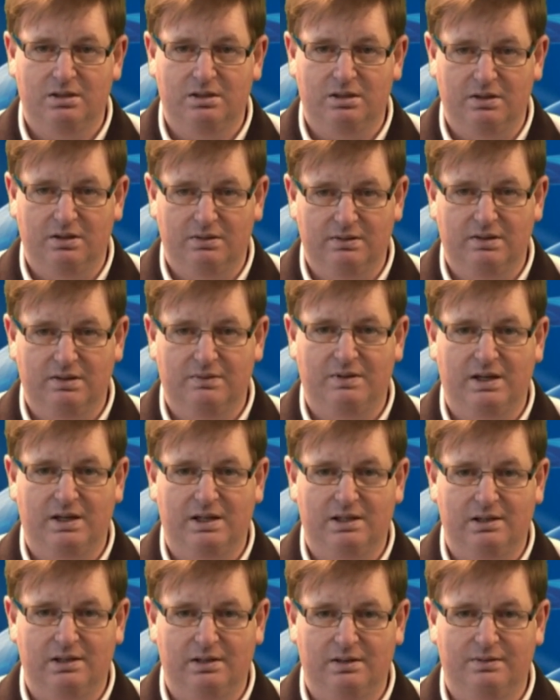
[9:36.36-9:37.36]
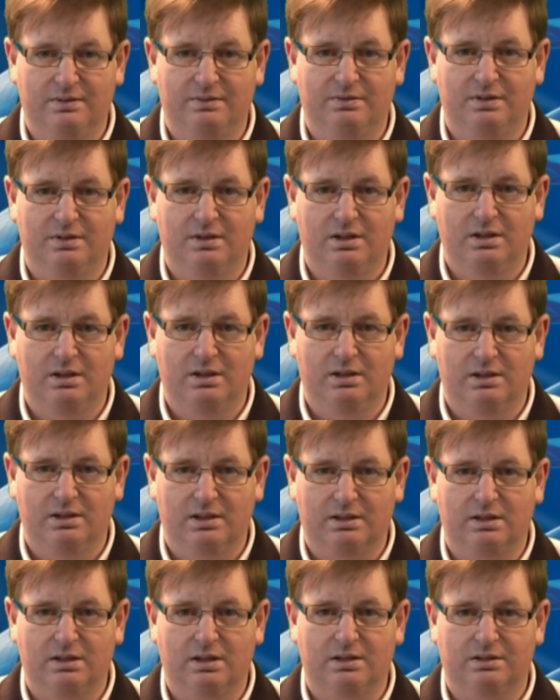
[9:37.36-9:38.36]
You had never had to live
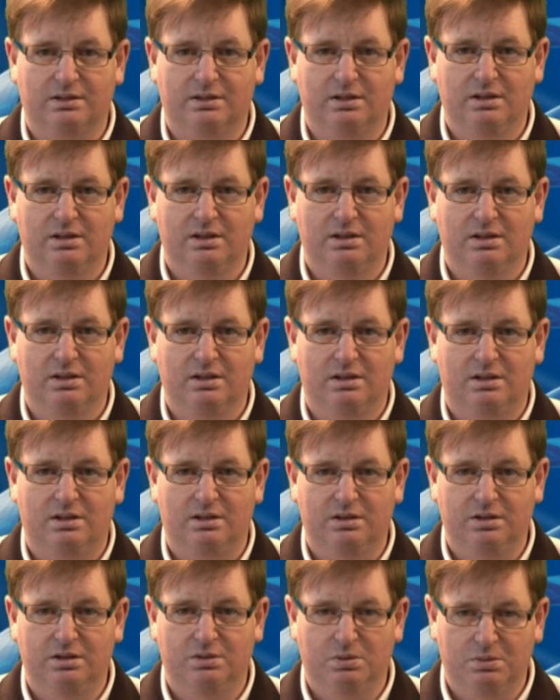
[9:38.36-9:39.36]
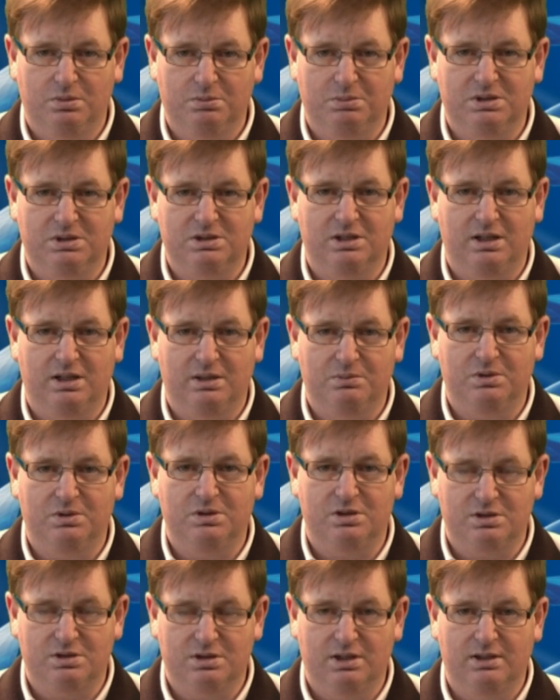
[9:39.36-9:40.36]
like that, or you wouldn't be saying what
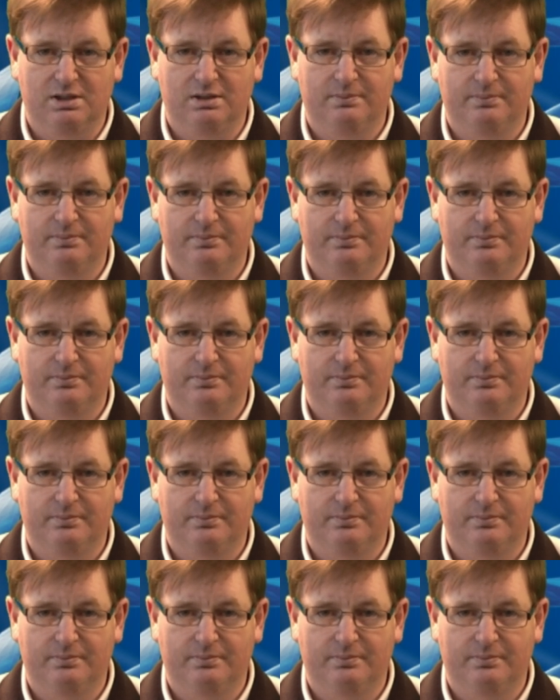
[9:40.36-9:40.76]
you're saying.